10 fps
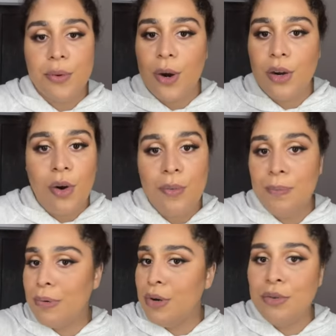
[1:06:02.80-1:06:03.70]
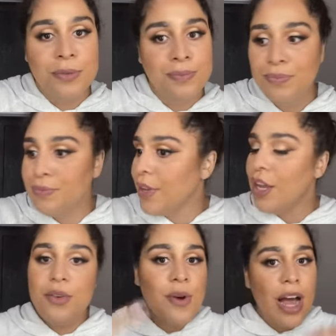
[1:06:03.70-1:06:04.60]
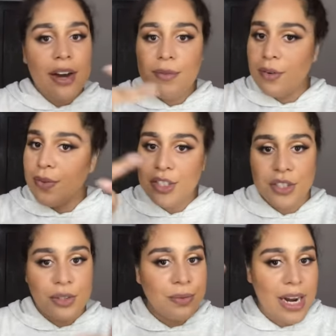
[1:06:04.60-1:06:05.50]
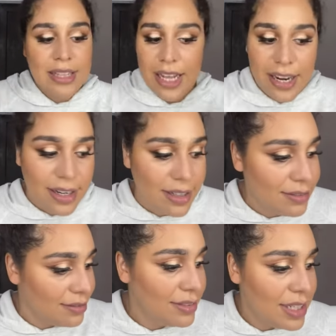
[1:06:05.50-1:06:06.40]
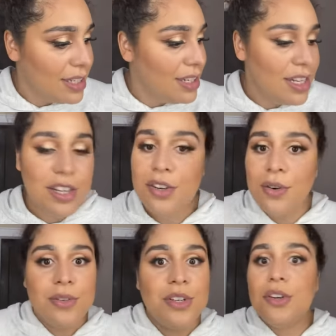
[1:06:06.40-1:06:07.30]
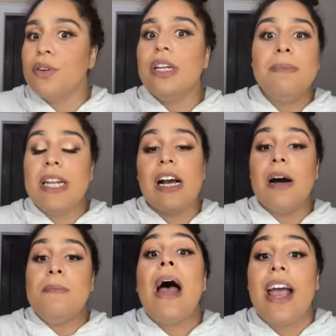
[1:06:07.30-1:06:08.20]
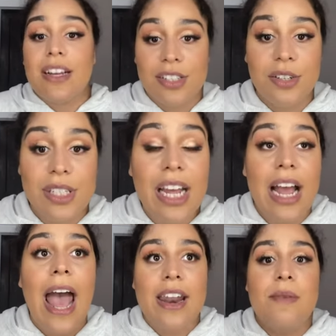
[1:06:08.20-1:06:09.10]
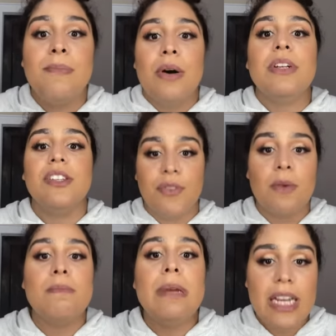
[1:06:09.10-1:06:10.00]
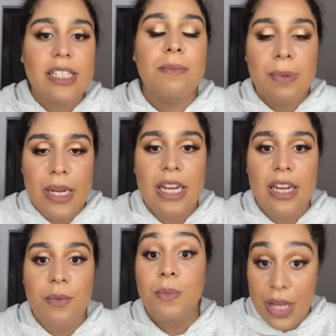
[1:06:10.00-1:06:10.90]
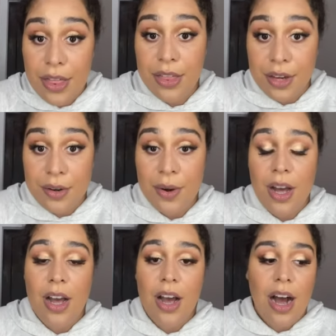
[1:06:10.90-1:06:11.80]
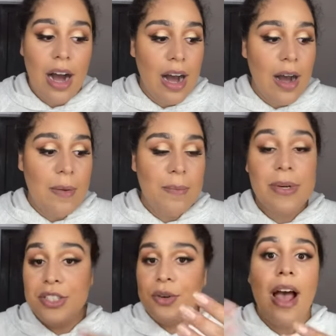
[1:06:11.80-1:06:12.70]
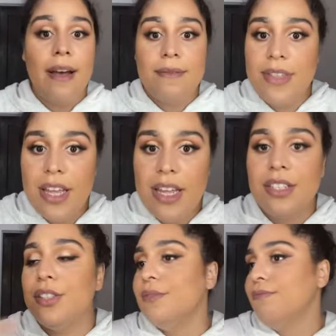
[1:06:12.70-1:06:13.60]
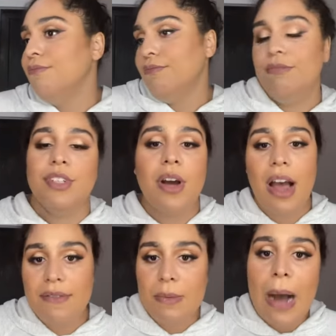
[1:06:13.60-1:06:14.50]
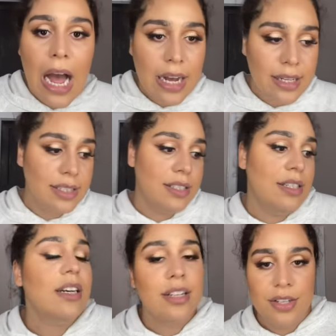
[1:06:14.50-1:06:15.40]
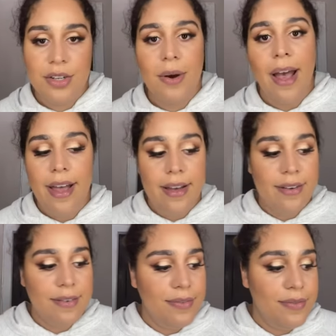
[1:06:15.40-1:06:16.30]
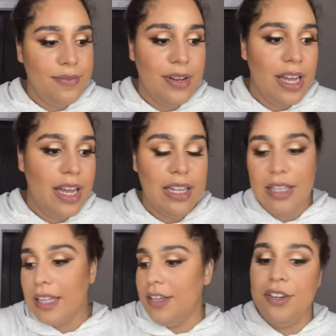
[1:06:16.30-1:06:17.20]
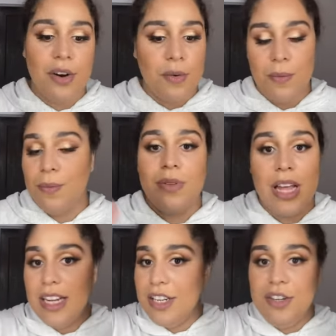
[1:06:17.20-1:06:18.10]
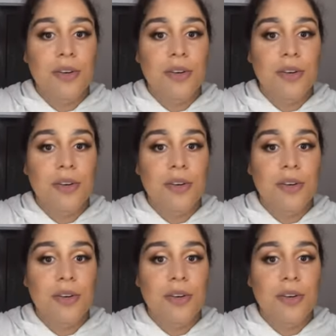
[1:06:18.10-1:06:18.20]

QR code, boom. You got a refresher right there. You don't you don't need me to come back. So it's like an added bonus for me to be with you. Um, but you'll have this, you'll have the box, you'll have you know, it